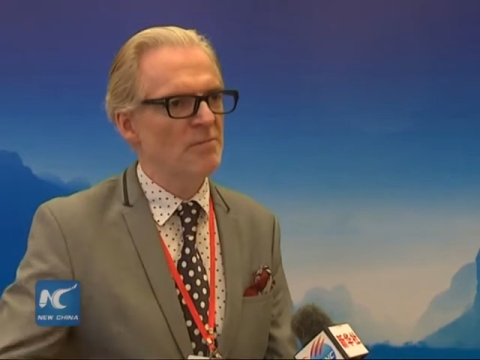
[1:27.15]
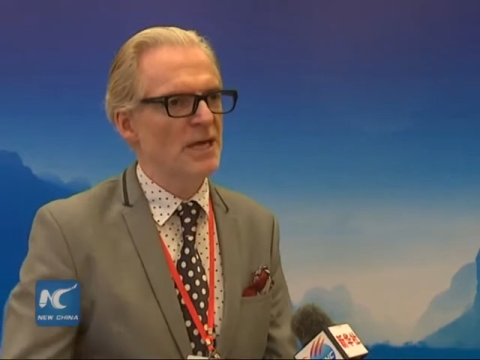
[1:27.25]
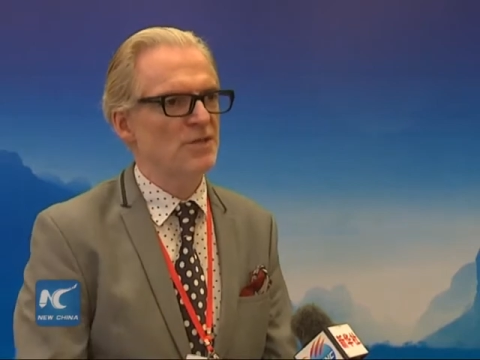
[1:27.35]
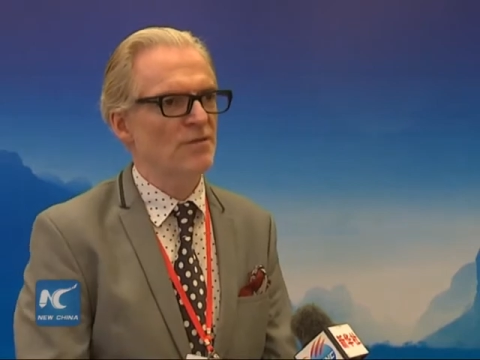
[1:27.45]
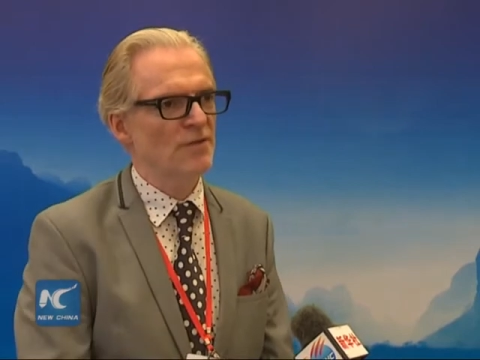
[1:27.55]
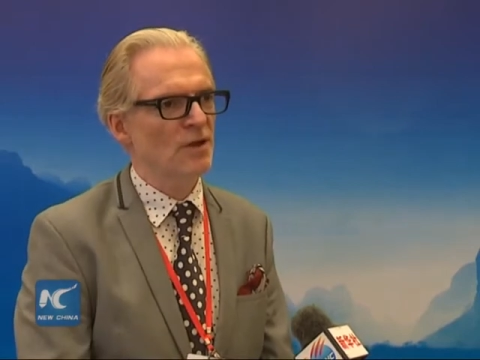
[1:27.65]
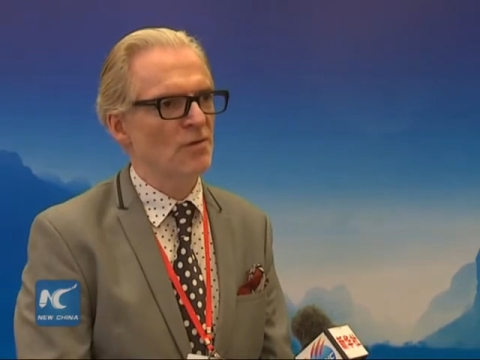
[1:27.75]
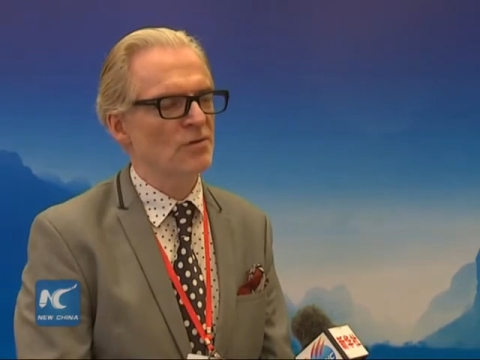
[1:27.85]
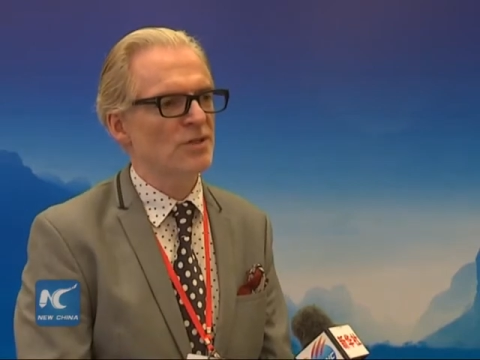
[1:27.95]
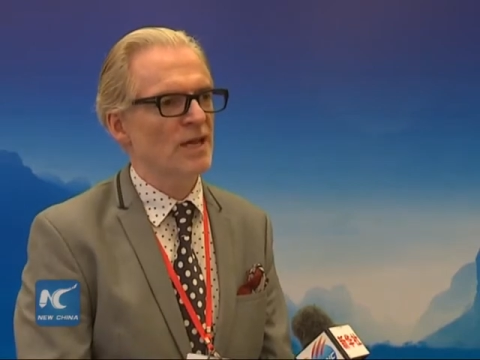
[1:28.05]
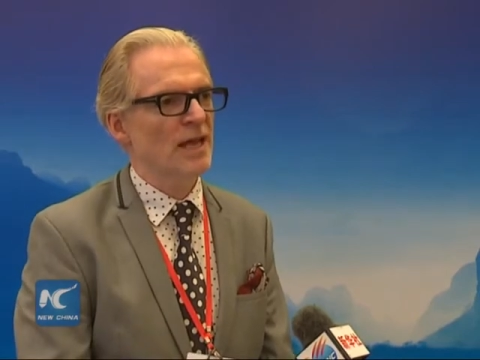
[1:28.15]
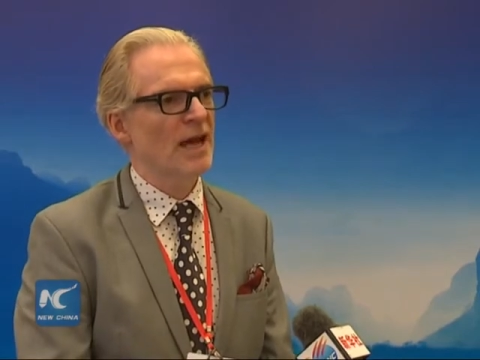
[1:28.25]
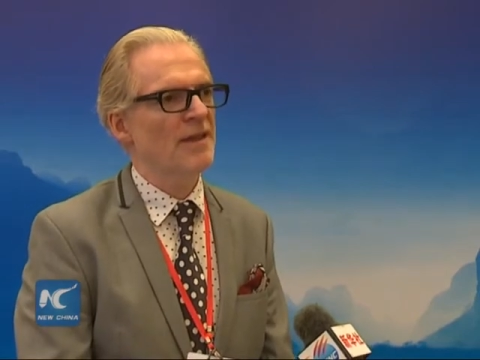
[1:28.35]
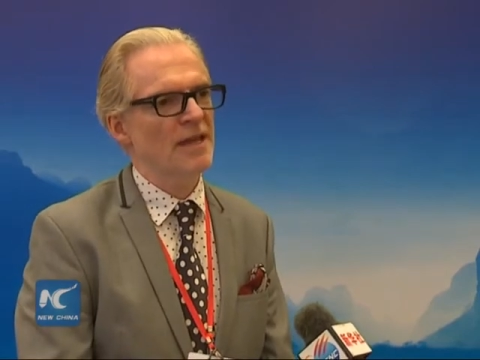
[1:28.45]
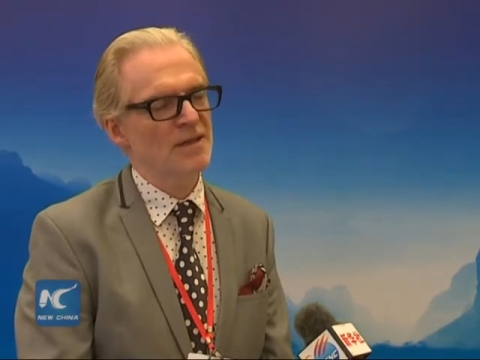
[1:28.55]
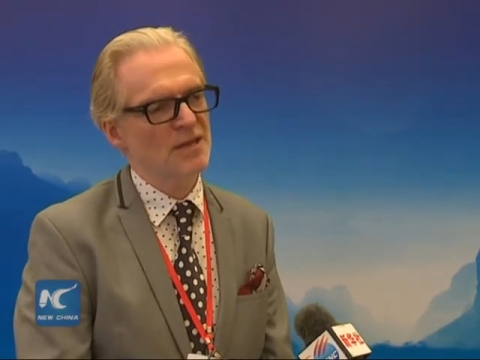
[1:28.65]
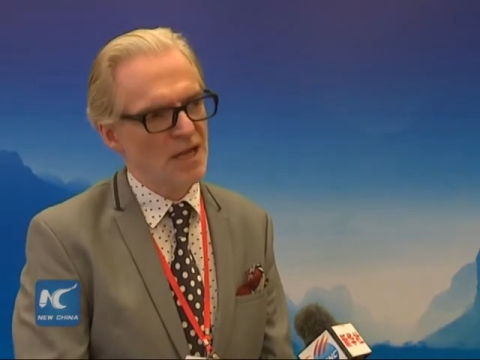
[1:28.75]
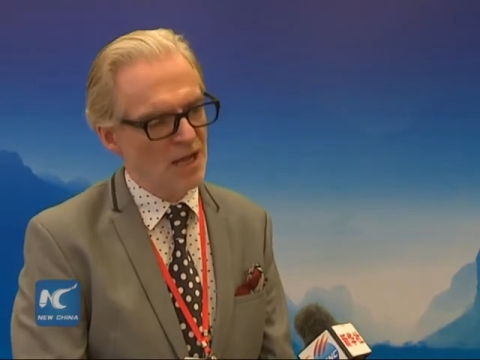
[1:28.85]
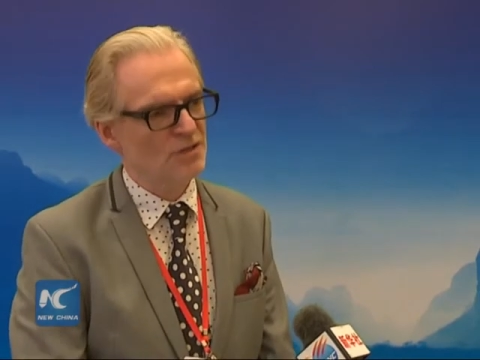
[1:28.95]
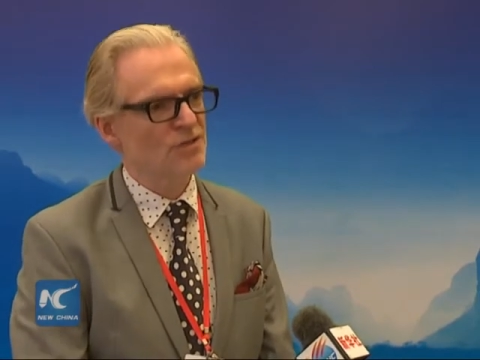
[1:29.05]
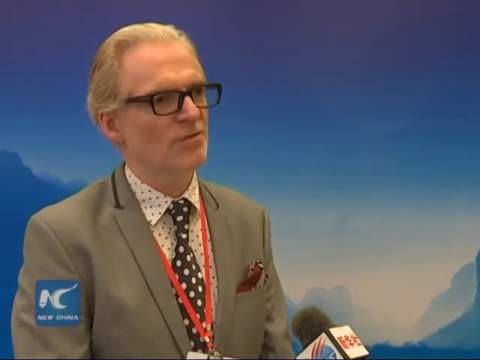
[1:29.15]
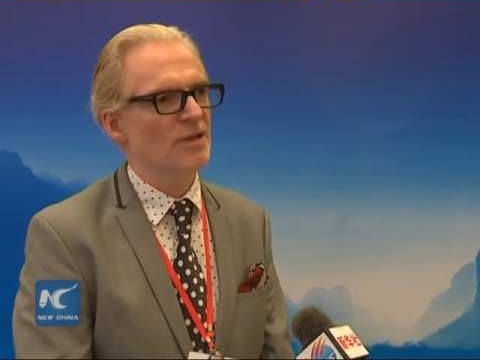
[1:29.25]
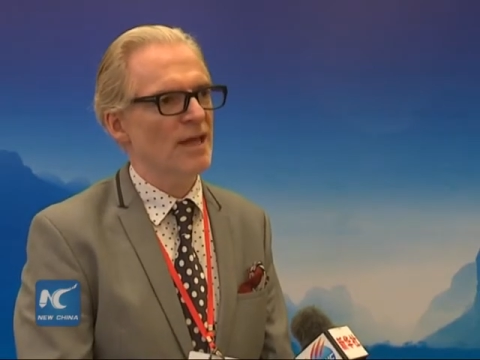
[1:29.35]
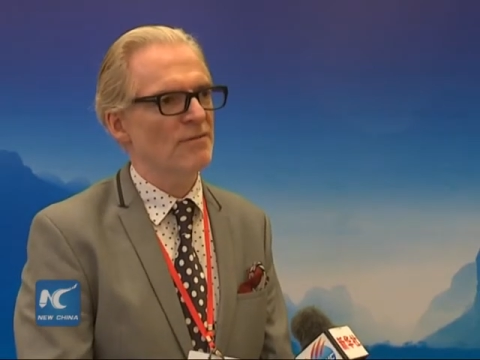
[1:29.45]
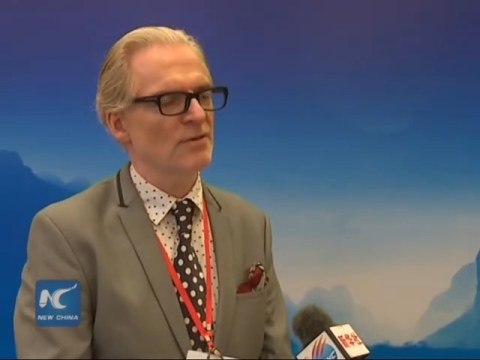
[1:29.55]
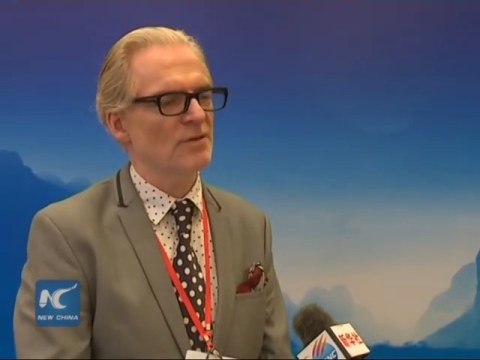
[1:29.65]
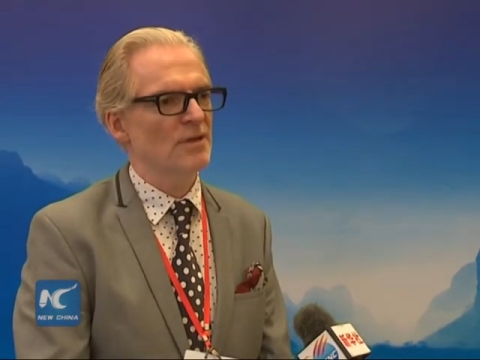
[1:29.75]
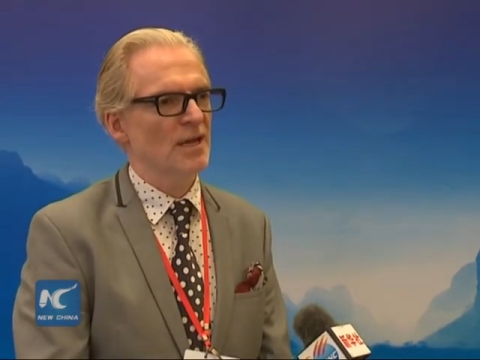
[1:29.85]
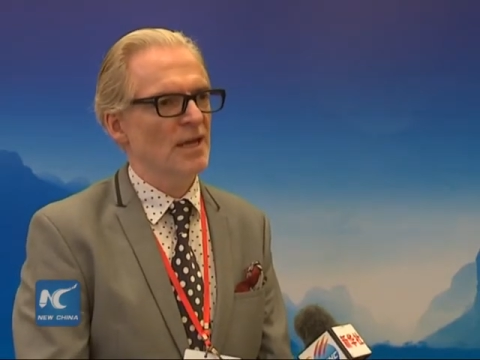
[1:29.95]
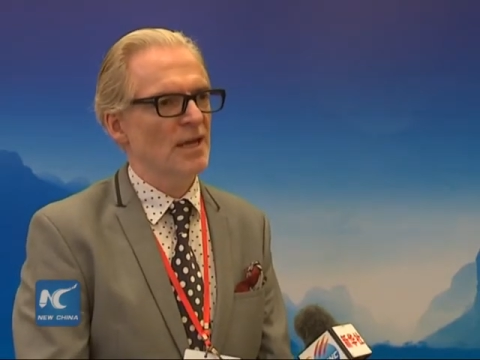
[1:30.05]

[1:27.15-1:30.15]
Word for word: better flows, and then at the cultural level,